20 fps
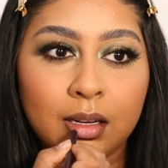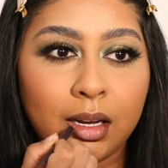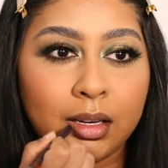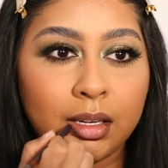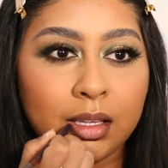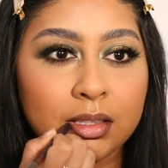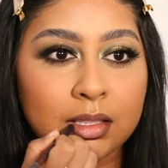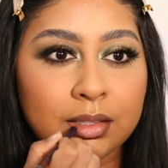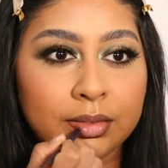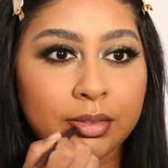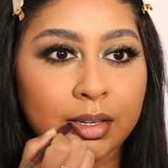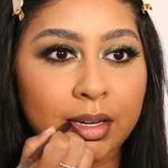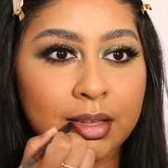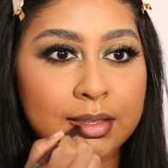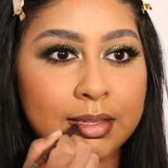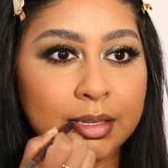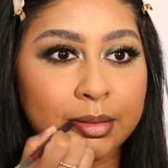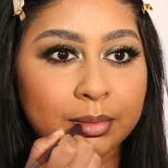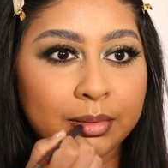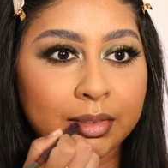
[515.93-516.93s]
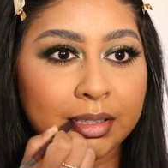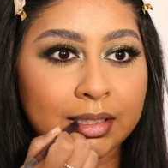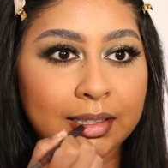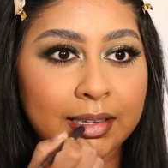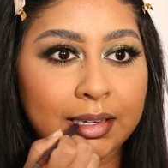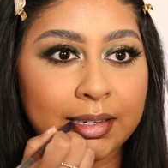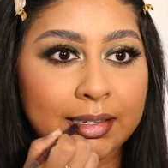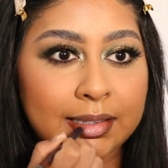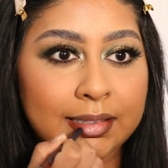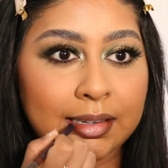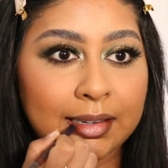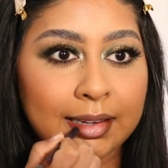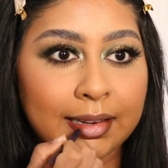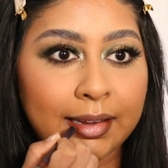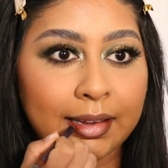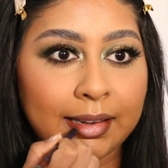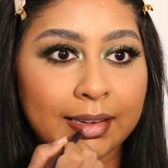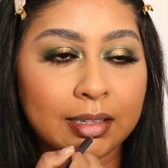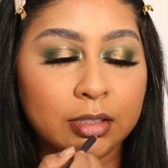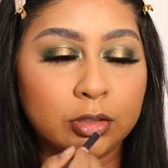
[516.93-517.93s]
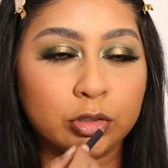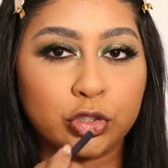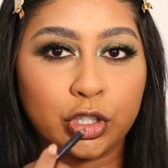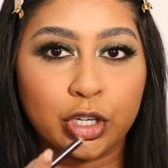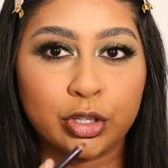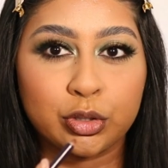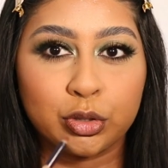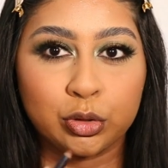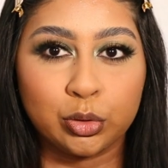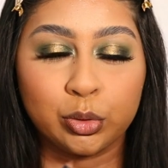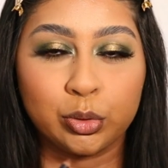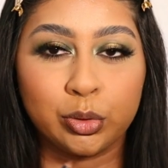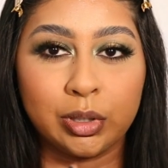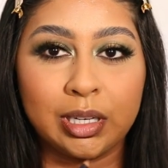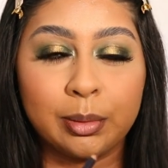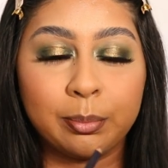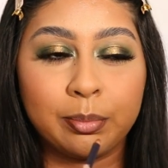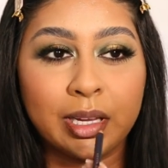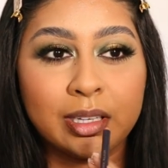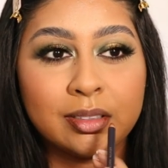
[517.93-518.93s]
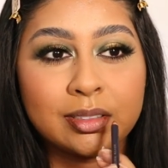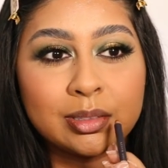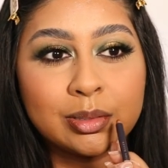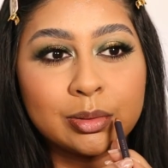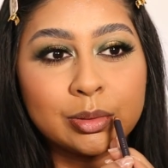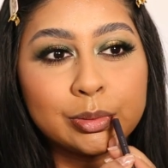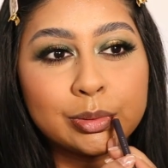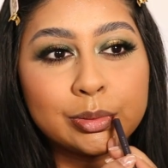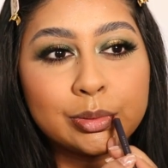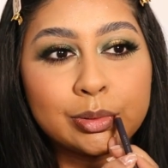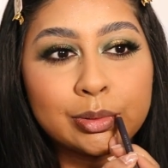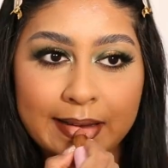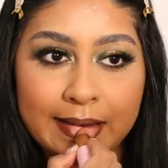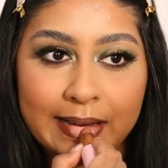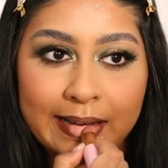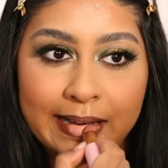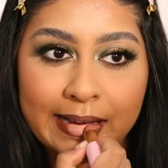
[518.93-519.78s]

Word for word: I need to find some good, like, drugstore lip pencils.